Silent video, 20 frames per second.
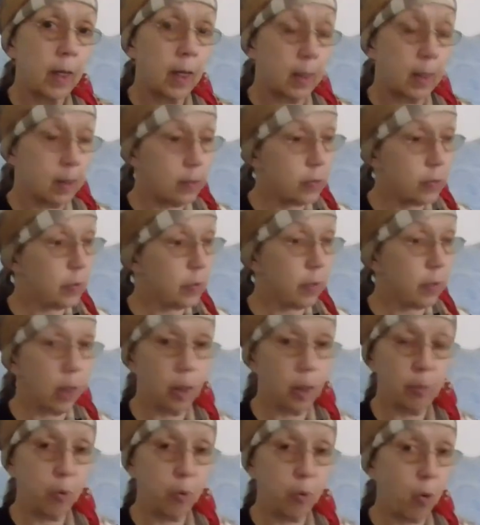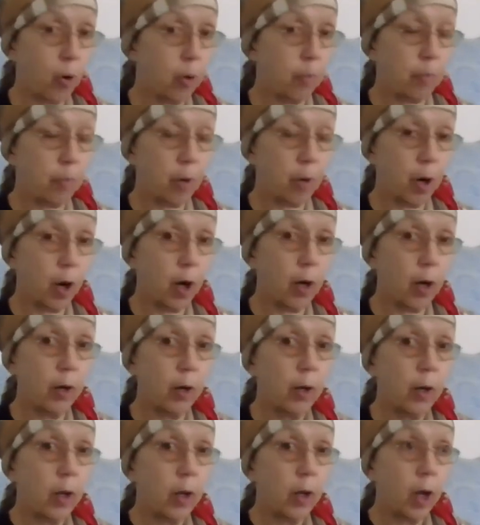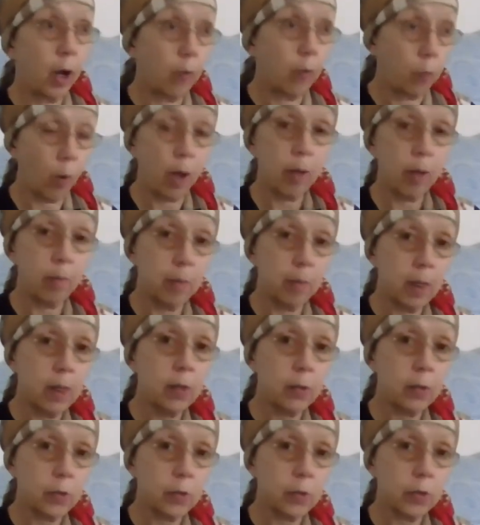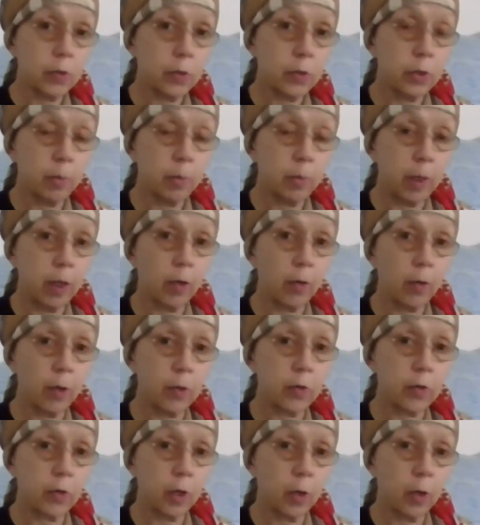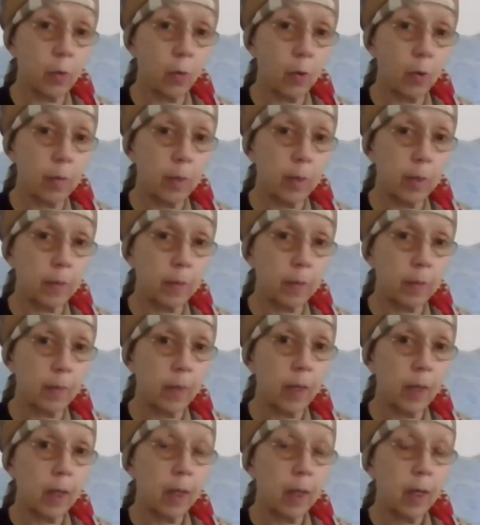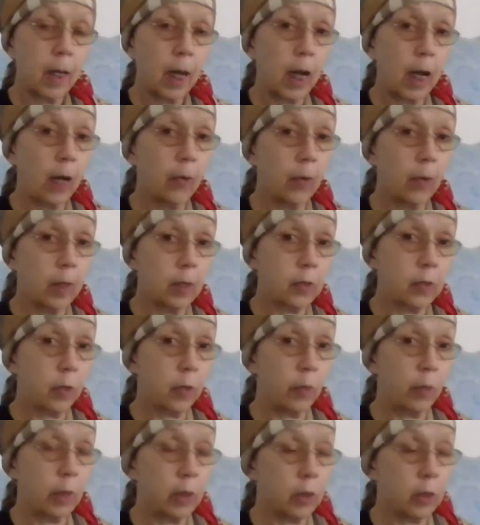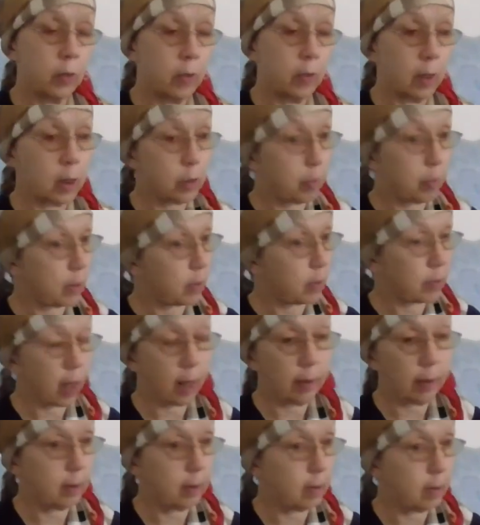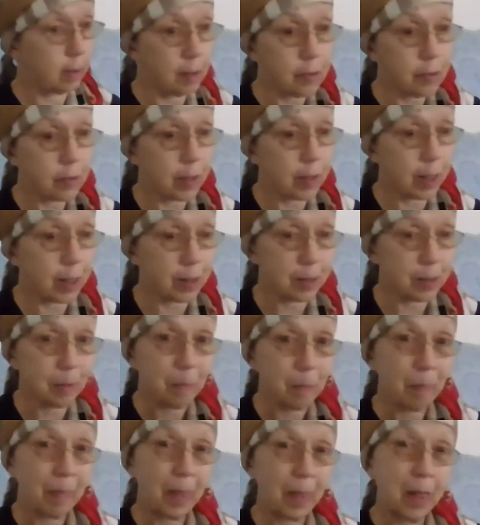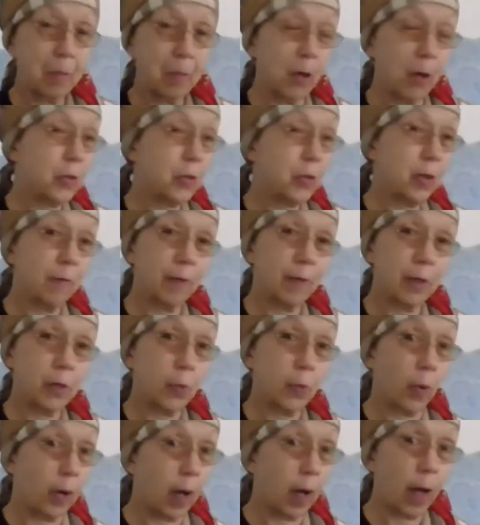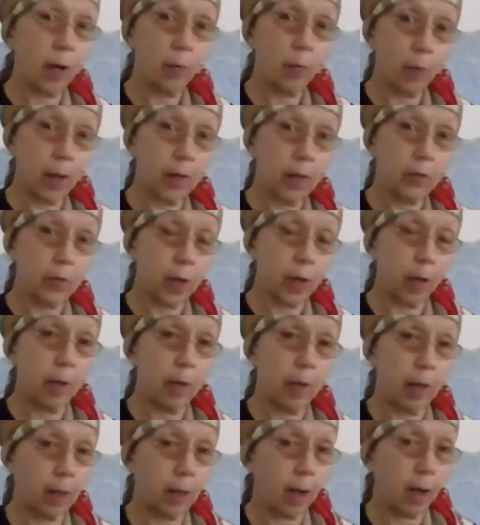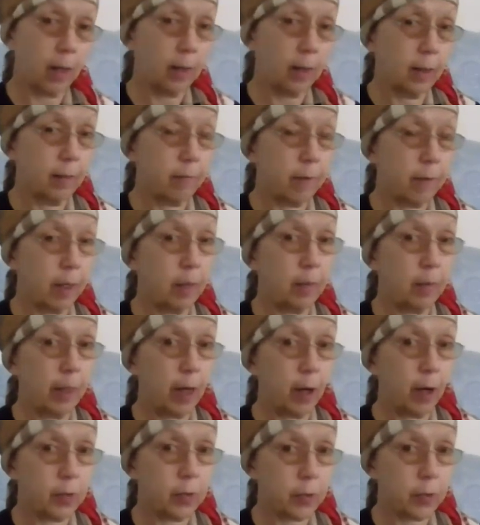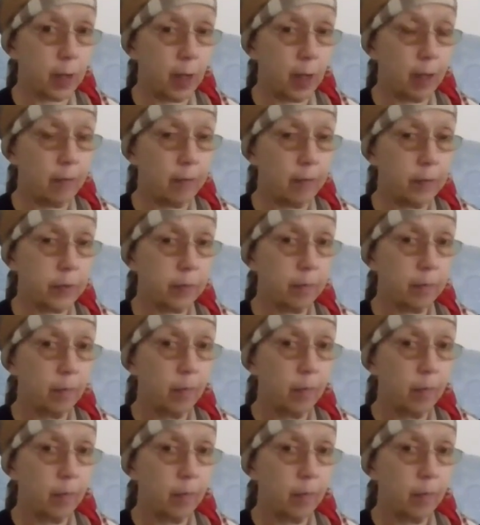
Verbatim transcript: And this is an important part of what it means to be a Christian woman, how it is that we do this. But sadly, these days, most of us were not raised up in a godly family ourselves.